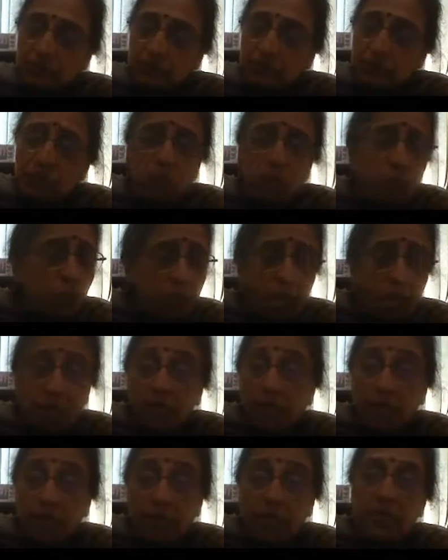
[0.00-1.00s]
So what have
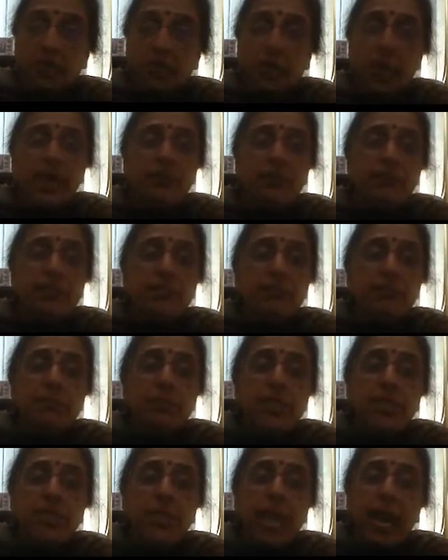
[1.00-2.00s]
I done? I've
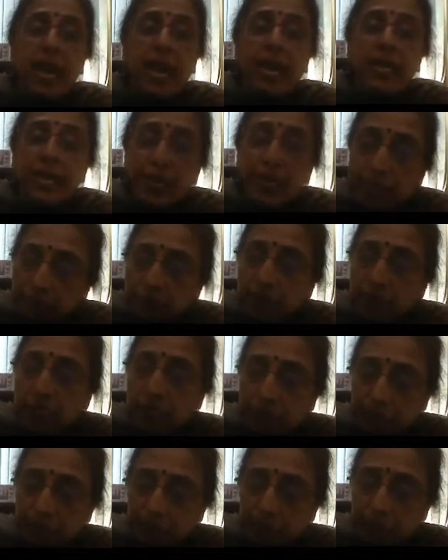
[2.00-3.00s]
simply added a
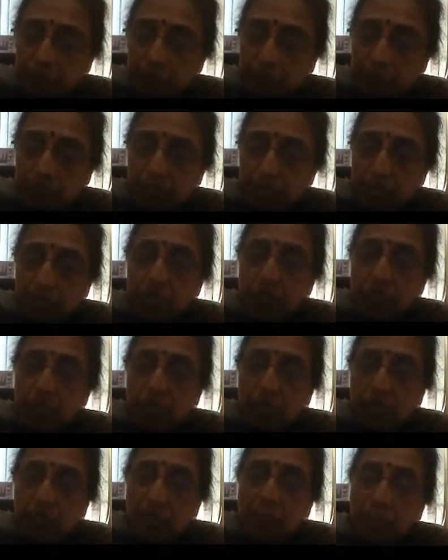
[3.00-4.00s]
variable here,
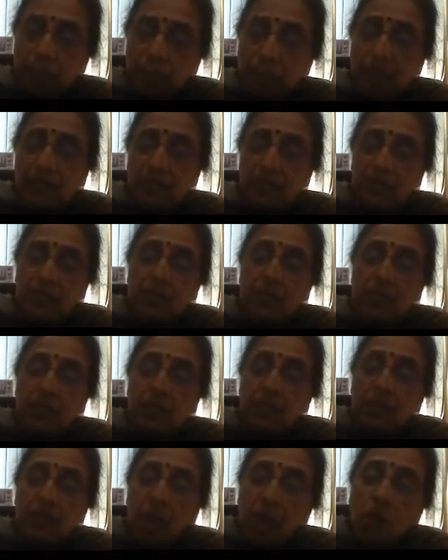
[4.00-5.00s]
but
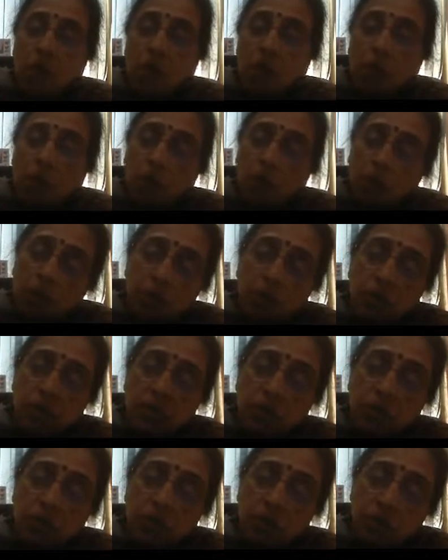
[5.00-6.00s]
now all my
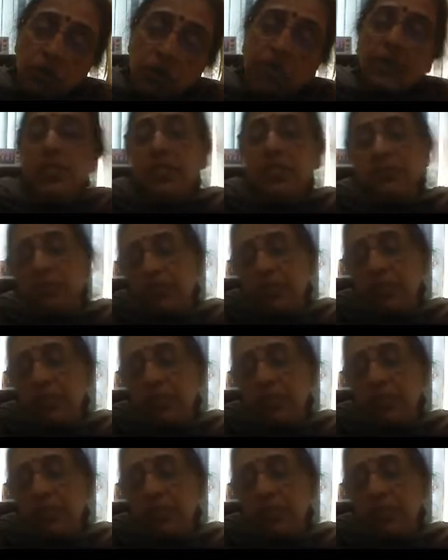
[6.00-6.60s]
non-negativity